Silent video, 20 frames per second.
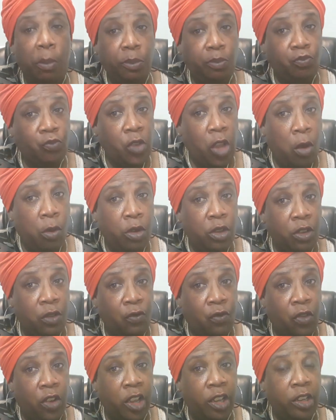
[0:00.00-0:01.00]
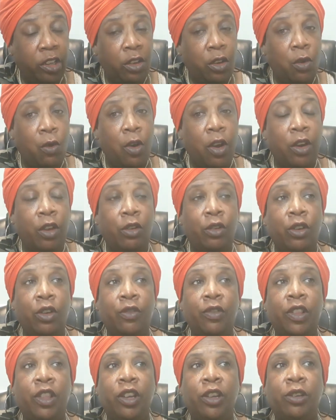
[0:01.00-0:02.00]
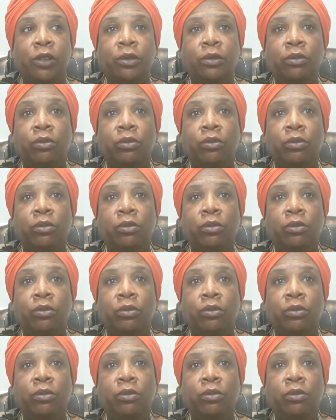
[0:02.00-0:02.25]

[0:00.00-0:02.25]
there was some flooding going on over there.